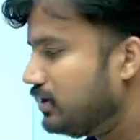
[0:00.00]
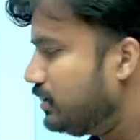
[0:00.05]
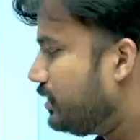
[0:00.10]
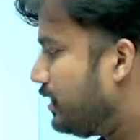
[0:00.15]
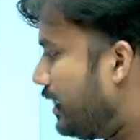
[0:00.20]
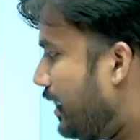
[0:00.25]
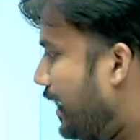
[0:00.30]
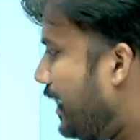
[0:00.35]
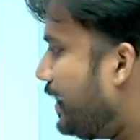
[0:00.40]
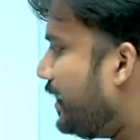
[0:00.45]

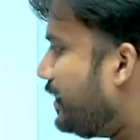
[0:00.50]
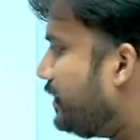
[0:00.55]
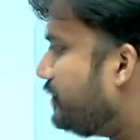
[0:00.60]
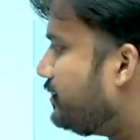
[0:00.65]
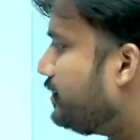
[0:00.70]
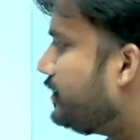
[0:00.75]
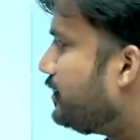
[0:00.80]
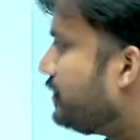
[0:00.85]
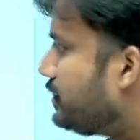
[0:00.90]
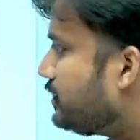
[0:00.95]
And
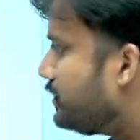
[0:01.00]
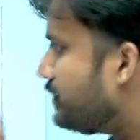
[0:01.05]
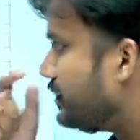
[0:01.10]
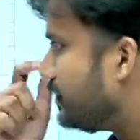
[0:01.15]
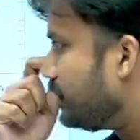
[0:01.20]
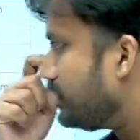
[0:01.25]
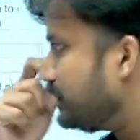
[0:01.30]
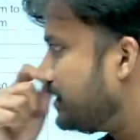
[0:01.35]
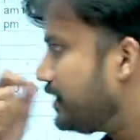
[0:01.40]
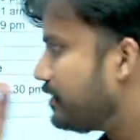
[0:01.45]

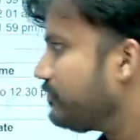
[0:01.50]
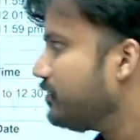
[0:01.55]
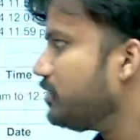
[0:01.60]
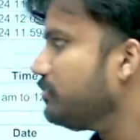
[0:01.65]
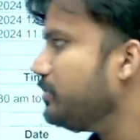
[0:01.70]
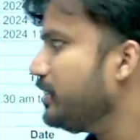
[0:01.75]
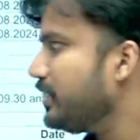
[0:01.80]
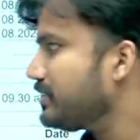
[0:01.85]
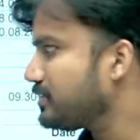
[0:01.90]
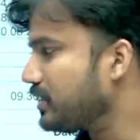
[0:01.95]
there will be
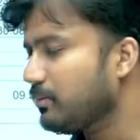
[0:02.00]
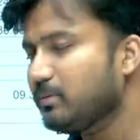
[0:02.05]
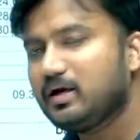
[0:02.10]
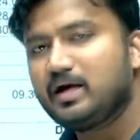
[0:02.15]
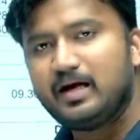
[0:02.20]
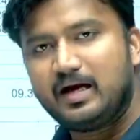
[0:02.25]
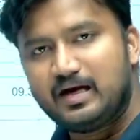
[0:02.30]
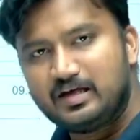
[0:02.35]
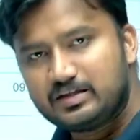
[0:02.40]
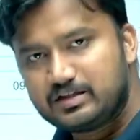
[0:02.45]
a Tamil
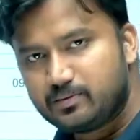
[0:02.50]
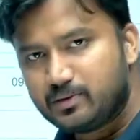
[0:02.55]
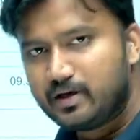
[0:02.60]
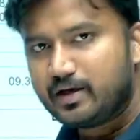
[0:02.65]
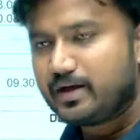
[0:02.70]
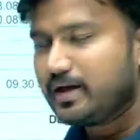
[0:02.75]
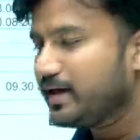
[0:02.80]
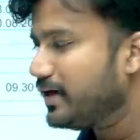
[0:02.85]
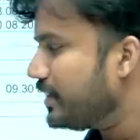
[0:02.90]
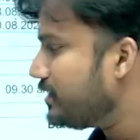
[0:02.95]

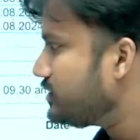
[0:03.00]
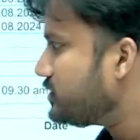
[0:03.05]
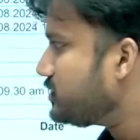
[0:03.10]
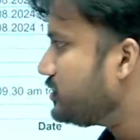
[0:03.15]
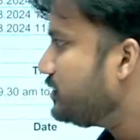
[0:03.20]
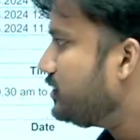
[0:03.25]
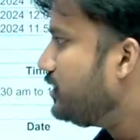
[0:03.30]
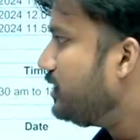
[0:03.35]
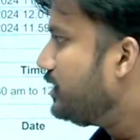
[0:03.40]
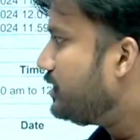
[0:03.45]
eligibility test,
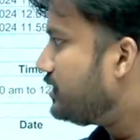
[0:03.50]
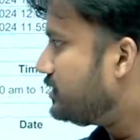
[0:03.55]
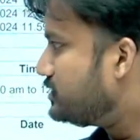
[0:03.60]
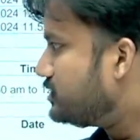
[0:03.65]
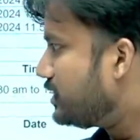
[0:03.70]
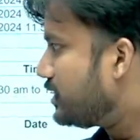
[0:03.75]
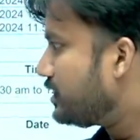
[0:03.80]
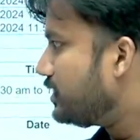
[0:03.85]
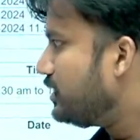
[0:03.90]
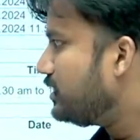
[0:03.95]

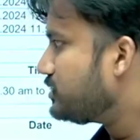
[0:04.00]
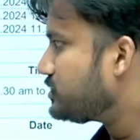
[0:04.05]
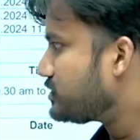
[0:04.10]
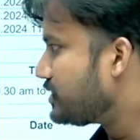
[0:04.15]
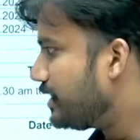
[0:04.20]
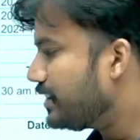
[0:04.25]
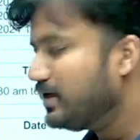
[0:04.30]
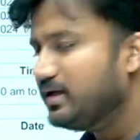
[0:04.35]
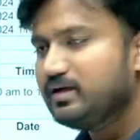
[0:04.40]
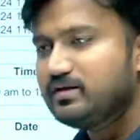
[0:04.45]
general
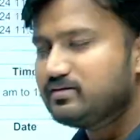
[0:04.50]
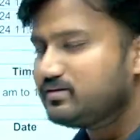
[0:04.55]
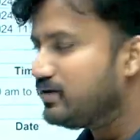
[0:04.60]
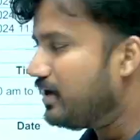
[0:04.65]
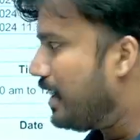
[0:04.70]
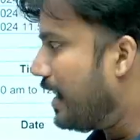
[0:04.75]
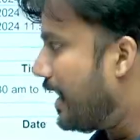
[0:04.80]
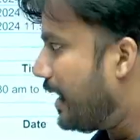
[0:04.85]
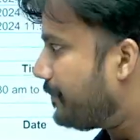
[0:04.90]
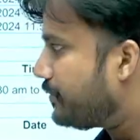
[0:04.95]
studies,
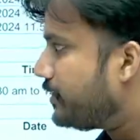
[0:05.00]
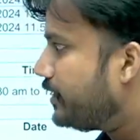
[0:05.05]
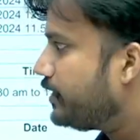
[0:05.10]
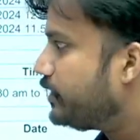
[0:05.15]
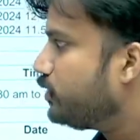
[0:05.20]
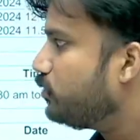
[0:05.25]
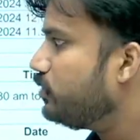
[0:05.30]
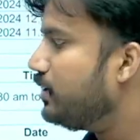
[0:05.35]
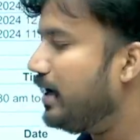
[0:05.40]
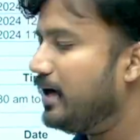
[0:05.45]

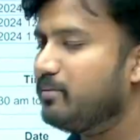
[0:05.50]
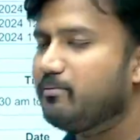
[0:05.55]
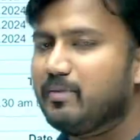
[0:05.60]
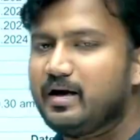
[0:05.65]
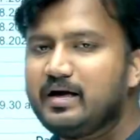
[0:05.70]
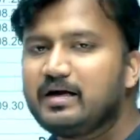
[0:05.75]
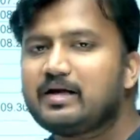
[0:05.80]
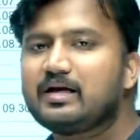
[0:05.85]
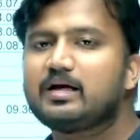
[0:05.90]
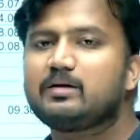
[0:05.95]
aptitude and
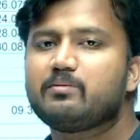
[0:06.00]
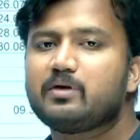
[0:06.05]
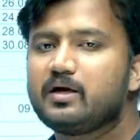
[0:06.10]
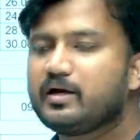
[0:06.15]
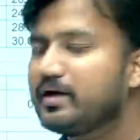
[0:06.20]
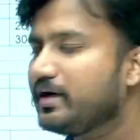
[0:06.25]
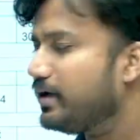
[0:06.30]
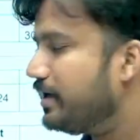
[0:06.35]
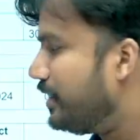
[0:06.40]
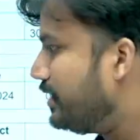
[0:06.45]
mental ability
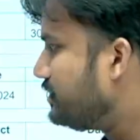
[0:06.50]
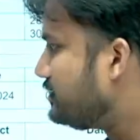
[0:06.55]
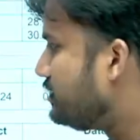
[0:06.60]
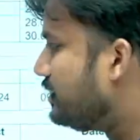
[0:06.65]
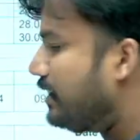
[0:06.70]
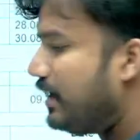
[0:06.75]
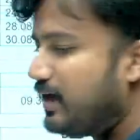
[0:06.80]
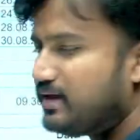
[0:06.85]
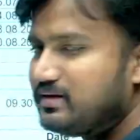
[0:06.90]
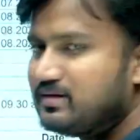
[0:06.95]
test,
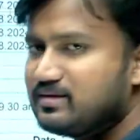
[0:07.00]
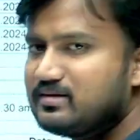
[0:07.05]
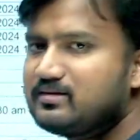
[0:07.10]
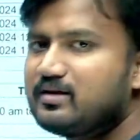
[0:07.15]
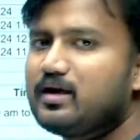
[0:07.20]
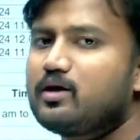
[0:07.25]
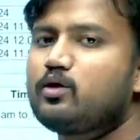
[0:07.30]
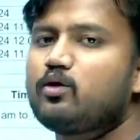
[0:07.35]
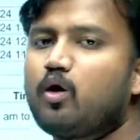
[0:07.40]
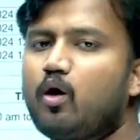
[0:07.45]
and this is a
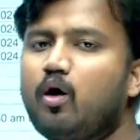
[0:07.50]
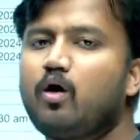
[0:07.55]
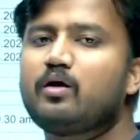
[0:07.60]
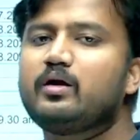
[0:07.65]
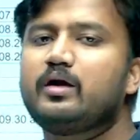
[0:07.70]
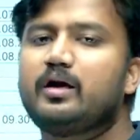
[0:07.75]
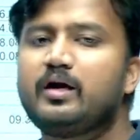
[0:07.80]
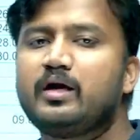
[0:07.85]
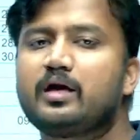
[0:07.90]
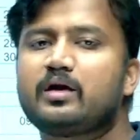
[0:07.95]

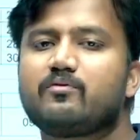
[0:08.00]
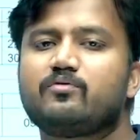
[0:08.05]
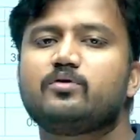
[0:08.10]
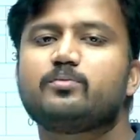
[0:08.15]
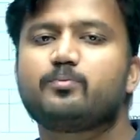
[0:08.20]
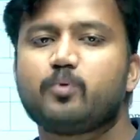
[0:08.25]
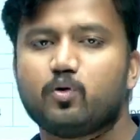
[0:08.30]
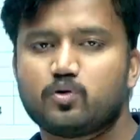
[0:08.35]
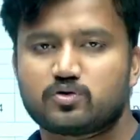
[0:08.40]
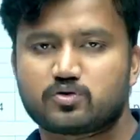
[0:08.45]
non-interview
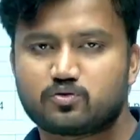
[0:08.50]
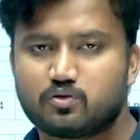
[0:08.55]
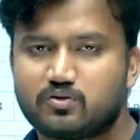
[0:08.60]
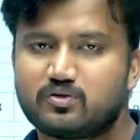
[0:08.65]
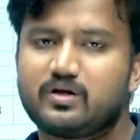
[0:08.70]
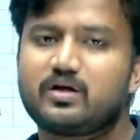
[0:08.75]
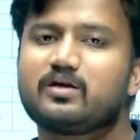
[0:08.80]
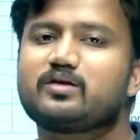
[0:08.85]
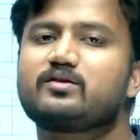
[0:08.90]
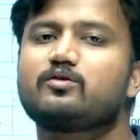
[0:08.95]
post. So
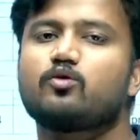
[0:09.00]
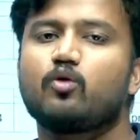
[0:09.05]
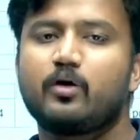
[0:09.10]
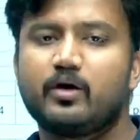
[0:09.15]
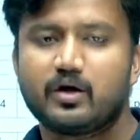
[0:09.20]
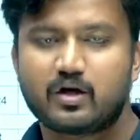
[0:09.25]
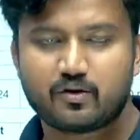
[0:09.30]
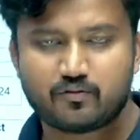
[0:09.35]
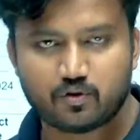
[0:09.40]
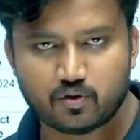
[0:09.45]
there is no
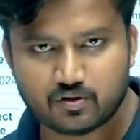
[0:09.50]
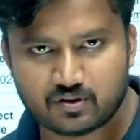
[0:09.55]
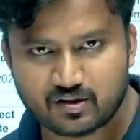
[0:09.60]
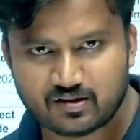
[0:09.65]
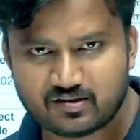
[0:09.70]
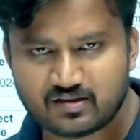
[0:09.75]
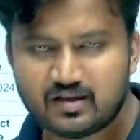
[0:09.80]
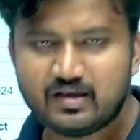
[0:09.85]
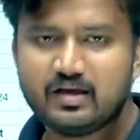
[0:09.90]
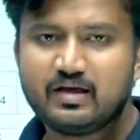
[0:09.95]
interview in this.
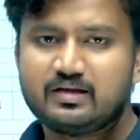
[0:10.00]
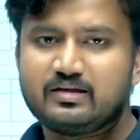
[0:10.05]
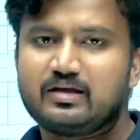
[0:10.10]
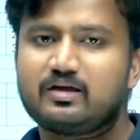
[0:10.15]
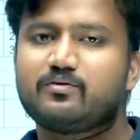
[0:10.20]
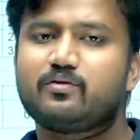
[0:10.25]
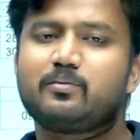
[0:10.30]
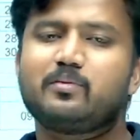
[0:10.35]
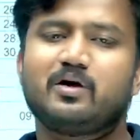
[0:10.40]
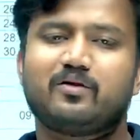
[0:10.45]
There
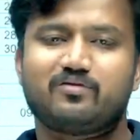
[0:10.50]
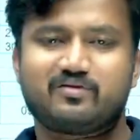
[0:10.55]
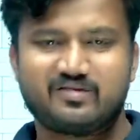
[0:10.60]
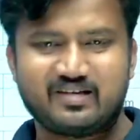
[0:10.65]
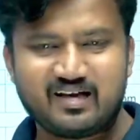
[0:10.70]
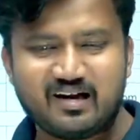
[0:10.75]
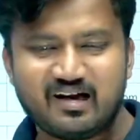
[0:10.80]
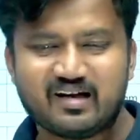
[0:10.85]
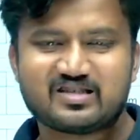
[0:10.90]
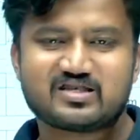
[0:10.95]
will be a
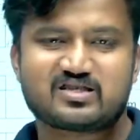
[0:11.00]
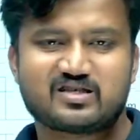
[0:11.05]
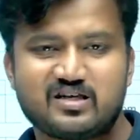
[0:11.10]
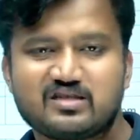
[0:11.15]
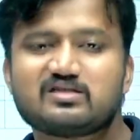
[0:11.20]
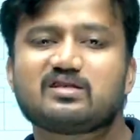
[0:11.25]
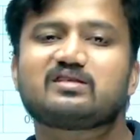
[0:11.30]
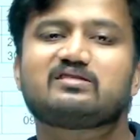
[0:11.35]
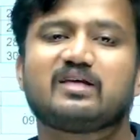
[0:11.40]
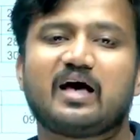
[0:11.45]
single stage
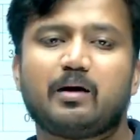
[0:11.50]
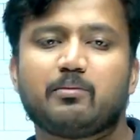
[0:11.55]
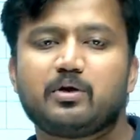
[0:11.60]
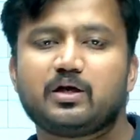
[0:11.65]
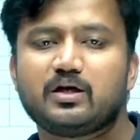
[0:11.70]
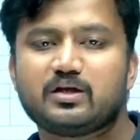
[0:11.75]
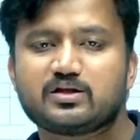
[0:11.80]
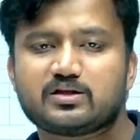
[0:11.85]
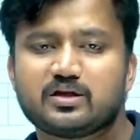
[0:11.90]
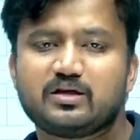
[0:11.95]

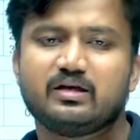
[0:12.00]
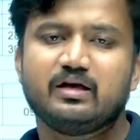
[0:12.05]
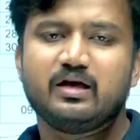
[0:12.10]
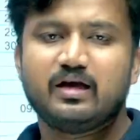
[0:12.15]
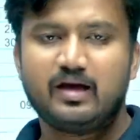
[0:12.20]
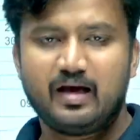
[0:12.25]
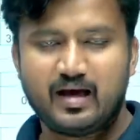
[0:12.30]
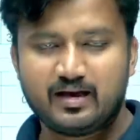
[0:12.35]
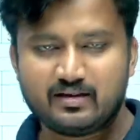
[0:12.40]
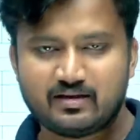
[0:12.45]
examination,
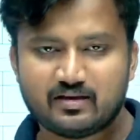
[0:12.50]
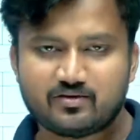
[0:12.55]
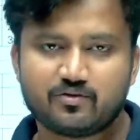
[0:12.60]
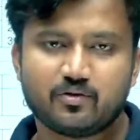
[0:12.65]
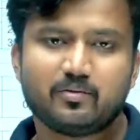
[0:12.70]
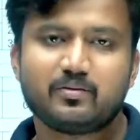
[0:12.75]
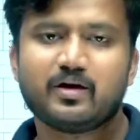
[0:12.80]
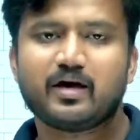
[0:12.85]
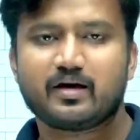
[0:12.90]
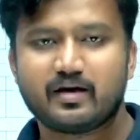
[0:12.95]
and this will
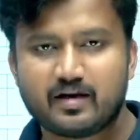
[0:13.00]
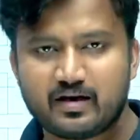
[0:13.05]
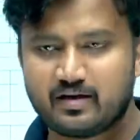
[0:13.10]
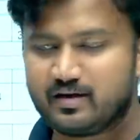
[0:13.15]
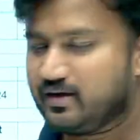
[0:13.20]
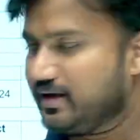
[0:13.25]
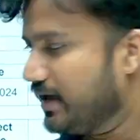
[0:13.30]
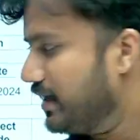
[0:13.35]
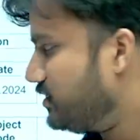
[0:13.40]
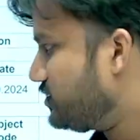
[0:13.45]
be a written
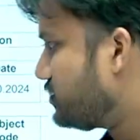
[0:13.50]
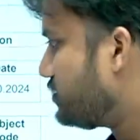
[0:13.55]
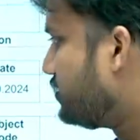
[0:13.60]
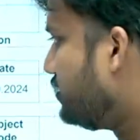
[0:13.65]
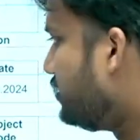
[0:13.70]
test.